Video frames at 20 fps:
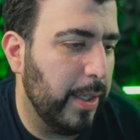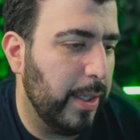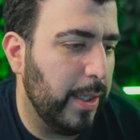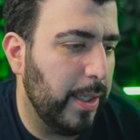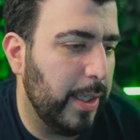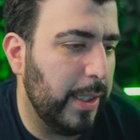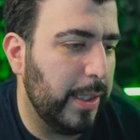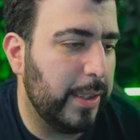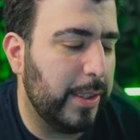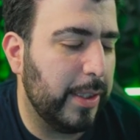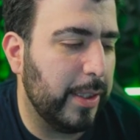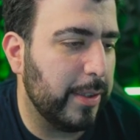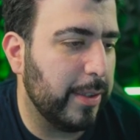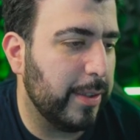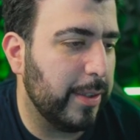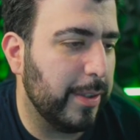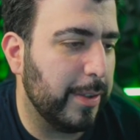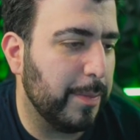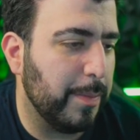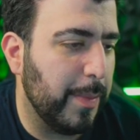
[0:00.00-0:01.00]
it just
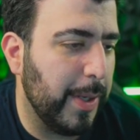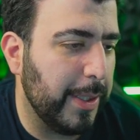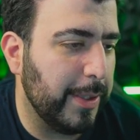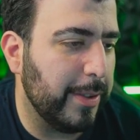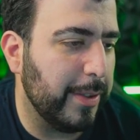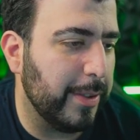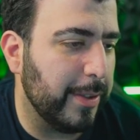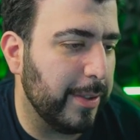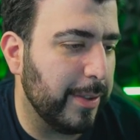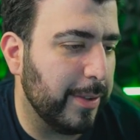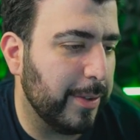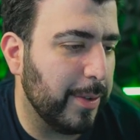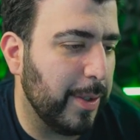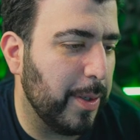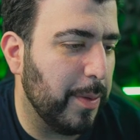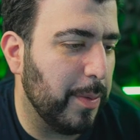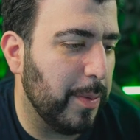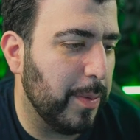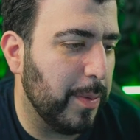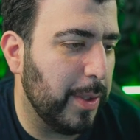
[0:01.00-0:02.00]
says messages. So I
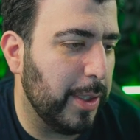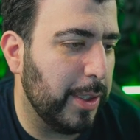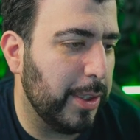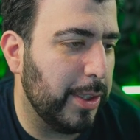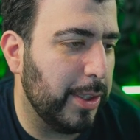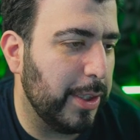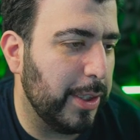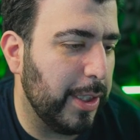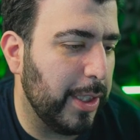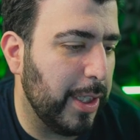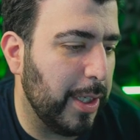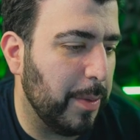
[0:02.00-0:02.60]
legit